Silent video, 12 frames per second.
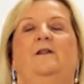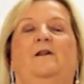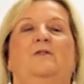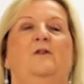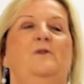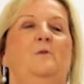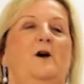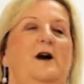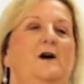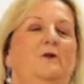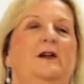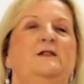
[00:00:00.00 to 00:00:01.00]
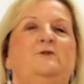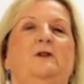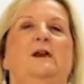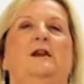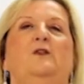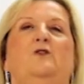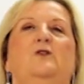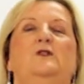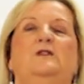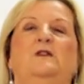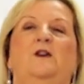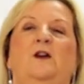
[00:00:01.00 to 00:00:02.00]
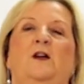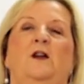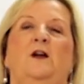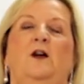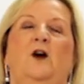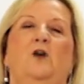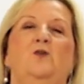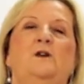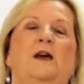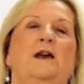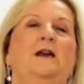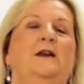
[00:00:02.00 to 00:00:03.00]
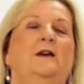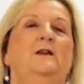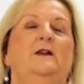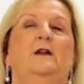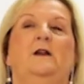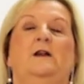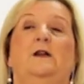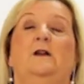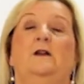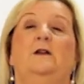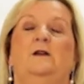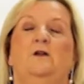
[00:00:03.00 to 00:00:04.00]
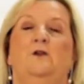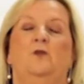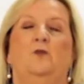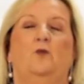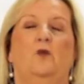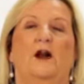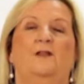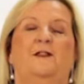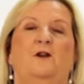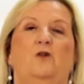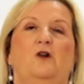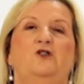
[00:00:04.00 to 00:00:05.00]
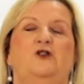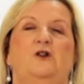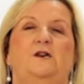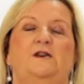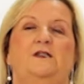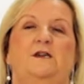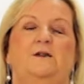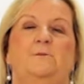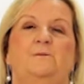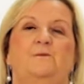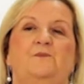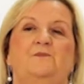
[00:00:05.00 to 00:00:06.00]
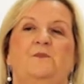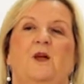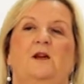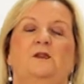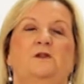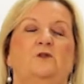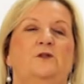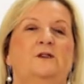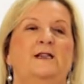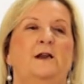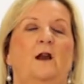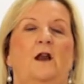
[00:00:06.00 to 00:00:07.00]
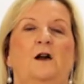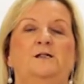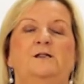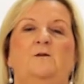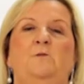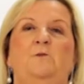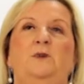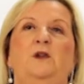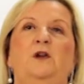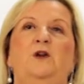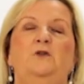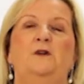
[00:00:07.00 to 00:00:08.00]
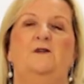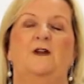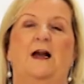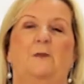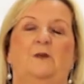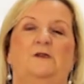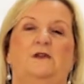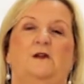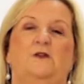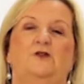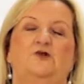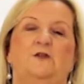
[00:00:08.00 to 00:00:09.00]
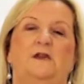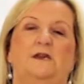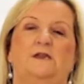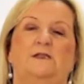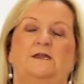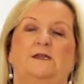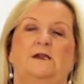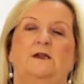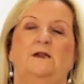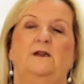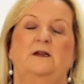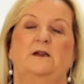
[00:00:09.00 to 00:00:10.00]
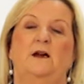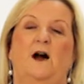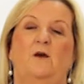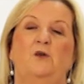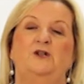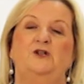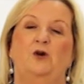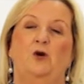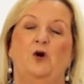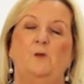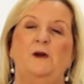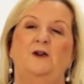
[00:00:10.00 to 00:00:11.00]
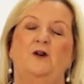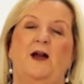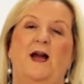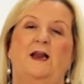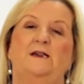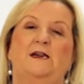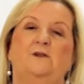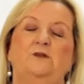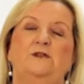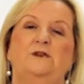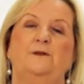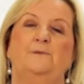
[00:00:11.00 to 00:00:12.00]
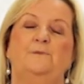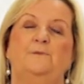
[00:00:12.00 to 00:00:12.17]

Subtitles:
Oh, wow, that's really good. Okay. We're at the orchard, so there's lots of beautiful apples on the trees. I want you to open your hand out.